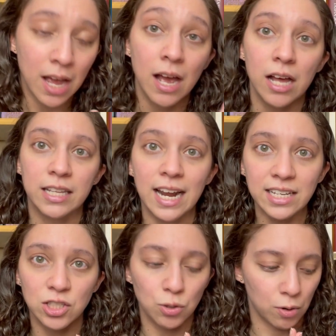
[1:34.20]
The
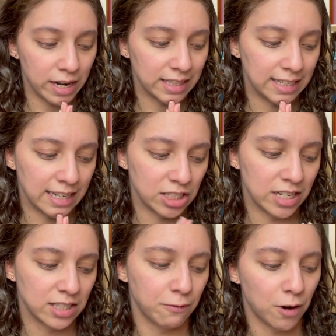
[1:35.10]
next story in the collection
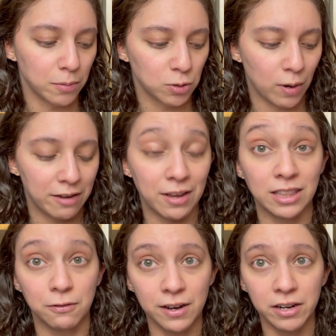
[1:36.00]
is The Farmer's Wife and
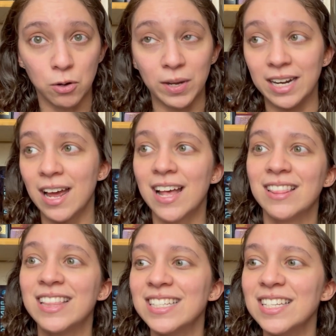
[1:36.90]
the Fairy Queen.
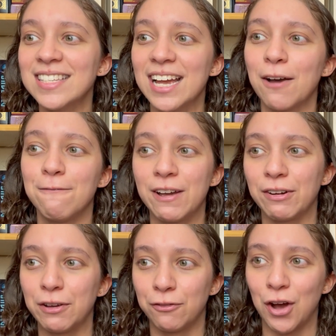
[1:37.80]
This is like a
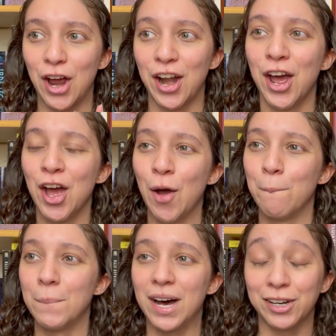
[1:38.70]
very fun
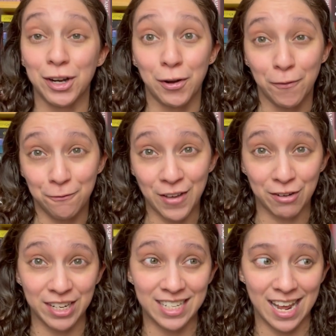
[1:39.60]
modern
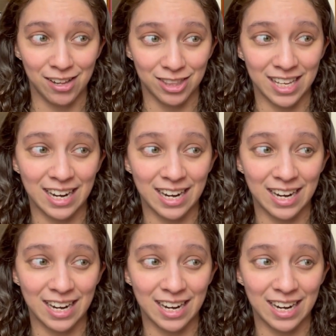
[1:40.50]
fairy tale thing.